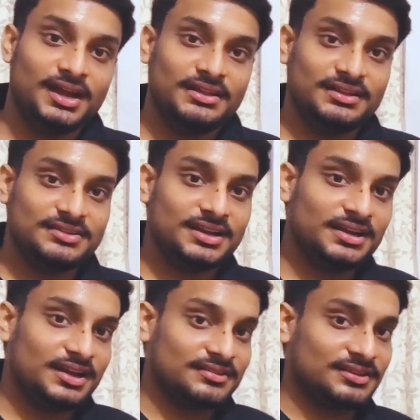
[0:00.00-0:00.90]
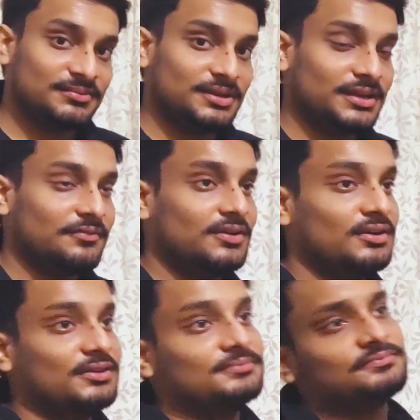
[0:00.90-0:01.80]
and they started asking me like
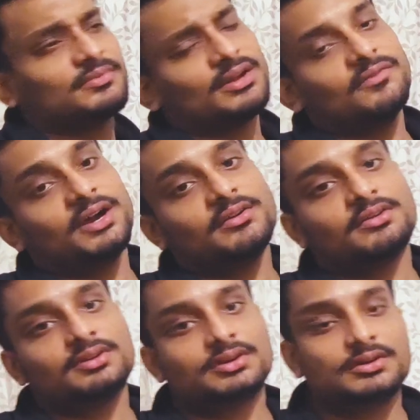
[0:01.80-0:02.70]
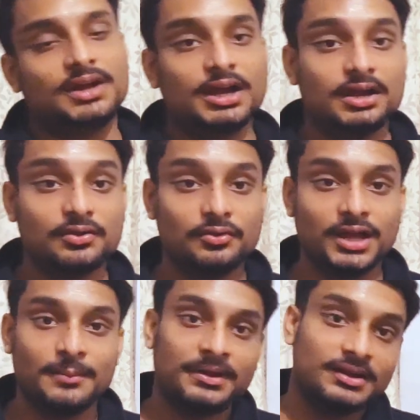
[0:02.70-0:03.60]
what could
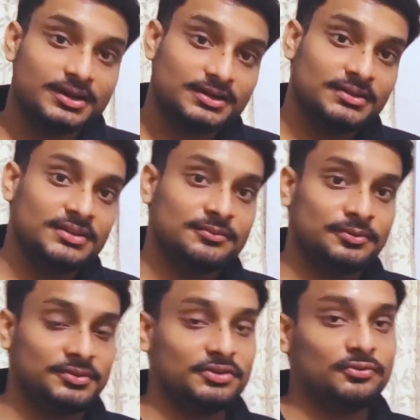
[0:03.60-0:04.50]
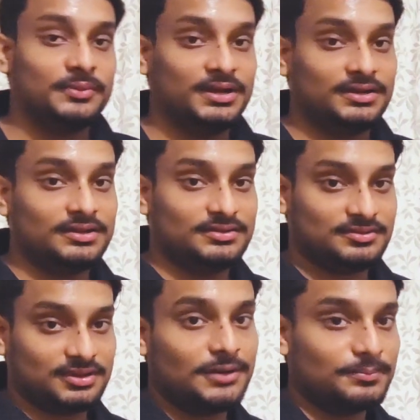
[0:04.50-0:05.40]
have been done in this project to make this
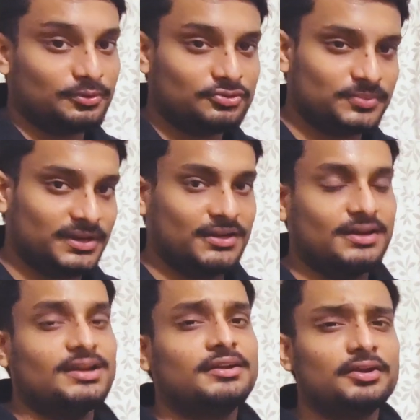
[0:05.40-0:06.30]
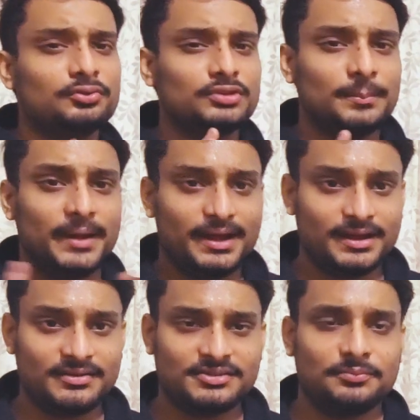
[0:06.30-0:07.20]
approach better related to the
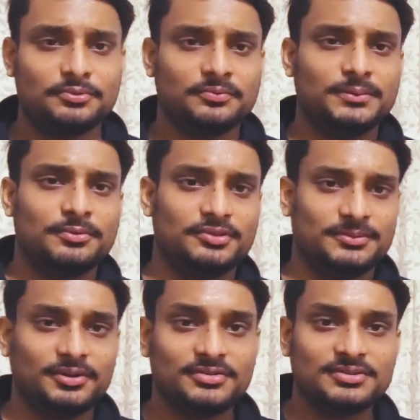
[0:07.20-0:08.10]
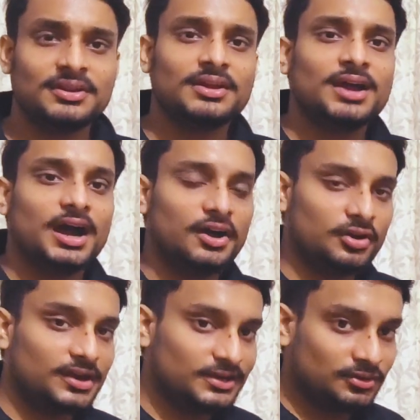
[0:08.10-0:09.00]
backend stuff of my project because I
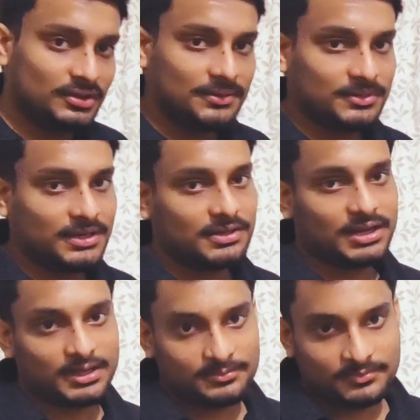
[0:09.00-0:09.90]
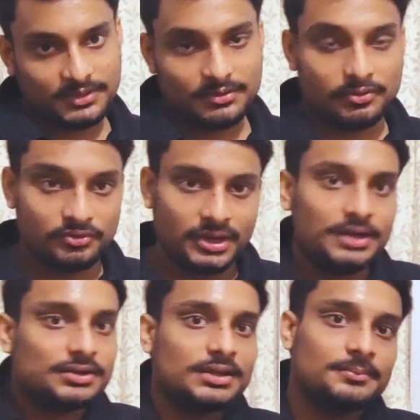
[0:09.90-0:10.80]
already told them that I am good
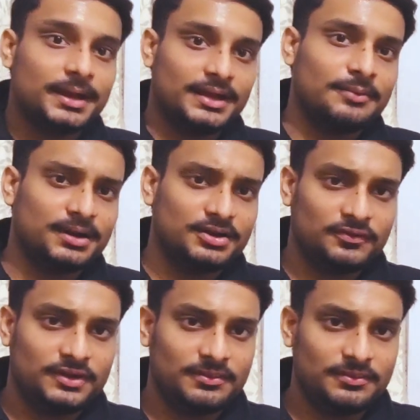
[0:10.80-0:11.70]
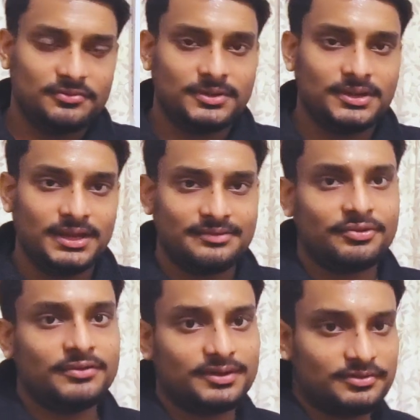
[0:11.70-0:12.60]
at the backing part of it because my
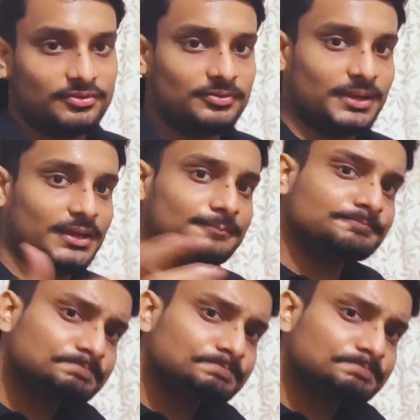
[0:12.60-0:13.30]
SQL was good my